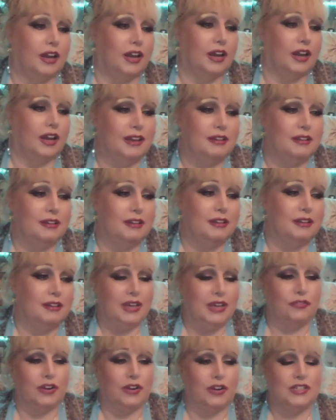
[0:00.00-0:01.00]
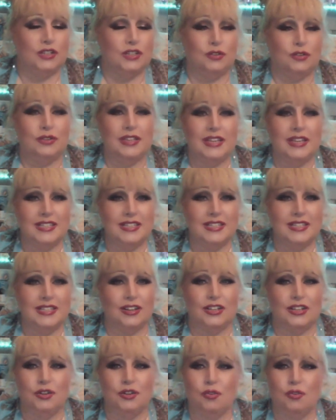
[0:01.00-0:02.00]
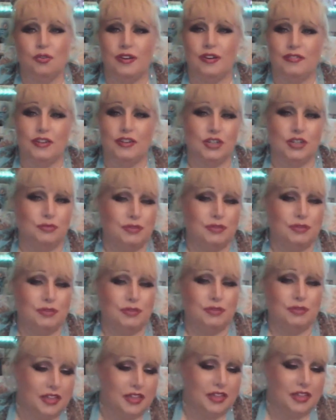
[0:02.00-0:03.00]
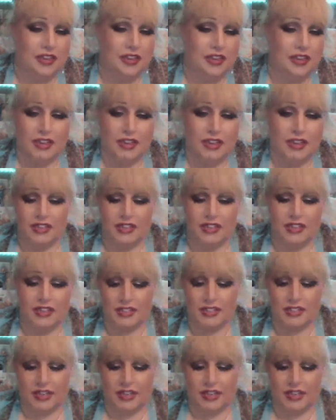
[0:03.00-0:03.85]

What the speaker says: If I do this, or if I do nothing, this is going to happen.